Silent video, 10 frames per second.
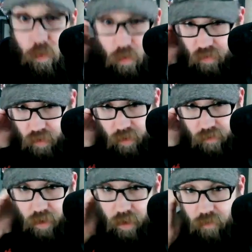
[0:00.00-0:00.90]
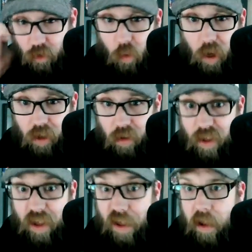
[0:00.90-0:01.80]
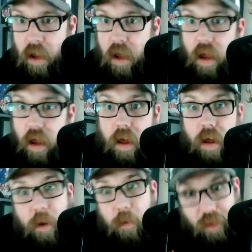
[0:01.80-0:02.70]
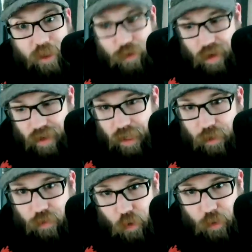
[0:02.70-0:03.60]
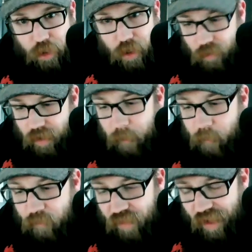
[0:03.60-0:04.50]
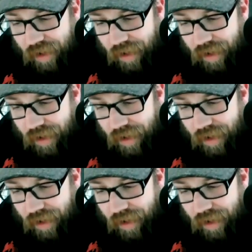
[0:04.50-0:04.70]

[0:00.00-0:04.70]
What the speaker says: worked perfectly fine for a while. Let's try to get through it, shall we? There